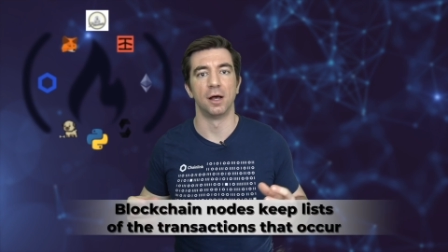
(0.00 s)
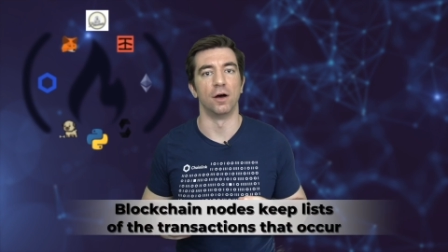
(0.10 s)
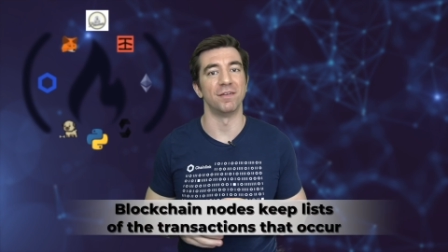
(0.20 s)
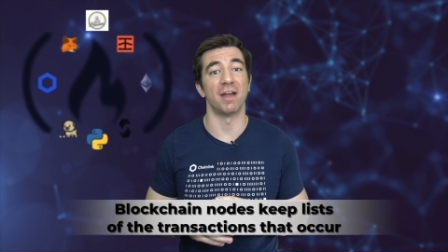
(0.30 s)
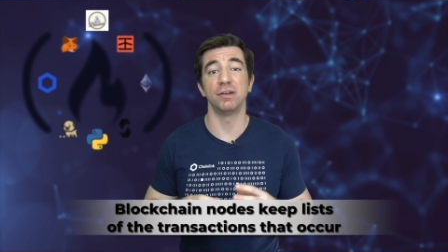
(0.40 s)

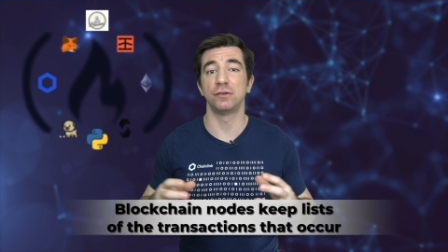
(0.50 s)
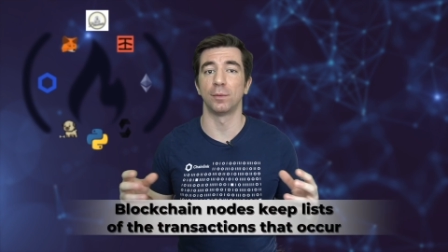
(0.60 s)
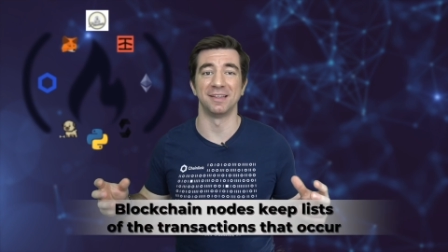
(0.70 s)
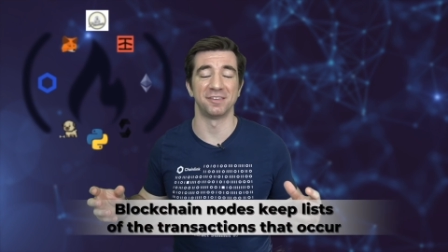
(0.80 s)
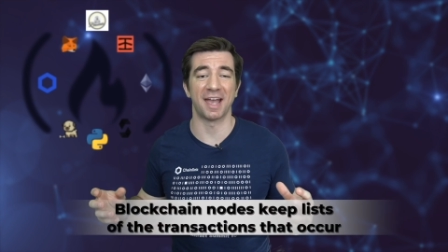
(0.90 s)
of every
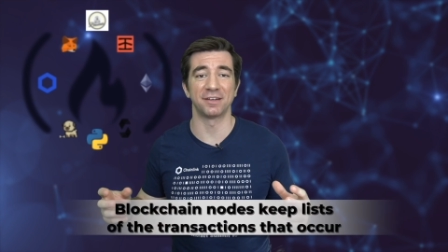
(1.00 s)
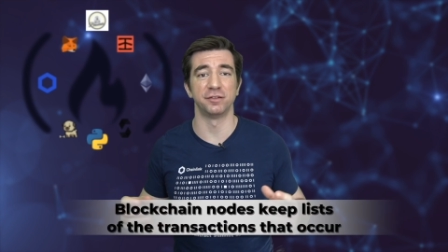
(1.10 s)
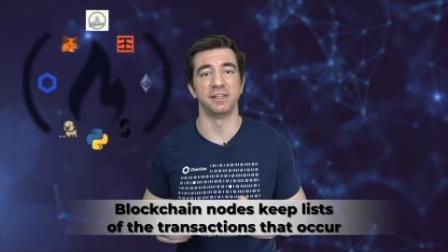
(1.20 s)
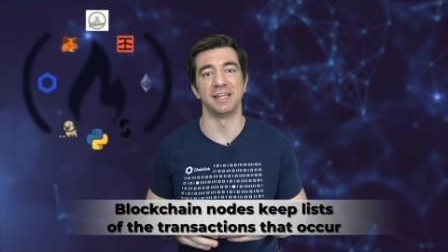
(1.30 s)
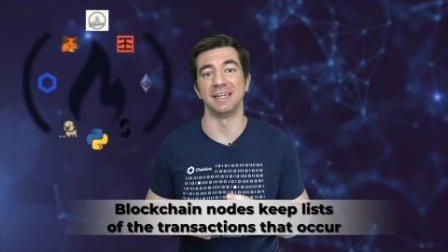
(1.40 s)

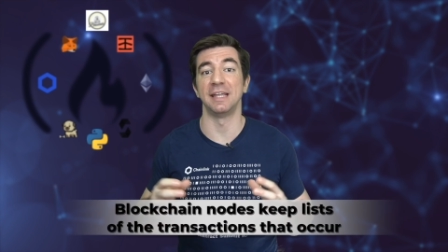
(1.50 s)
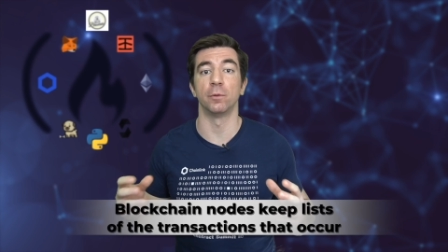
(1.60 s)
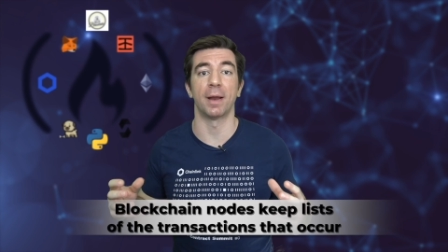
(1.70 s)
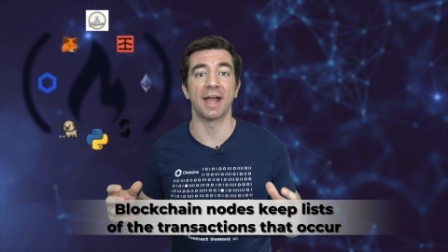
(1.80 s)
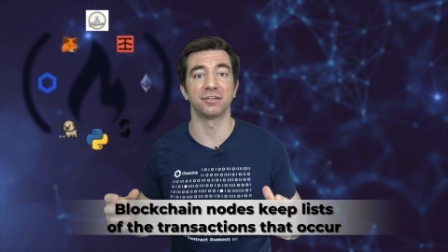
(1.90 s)
transaction and
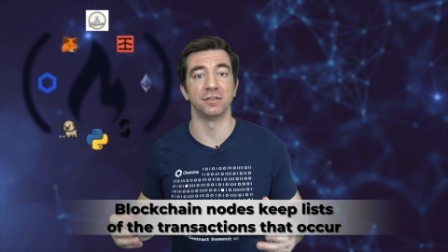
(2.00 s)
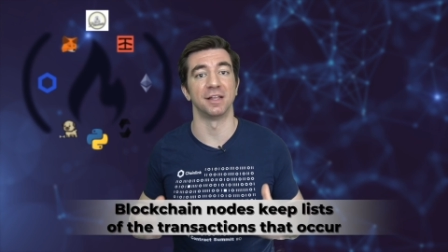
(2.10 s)
interaction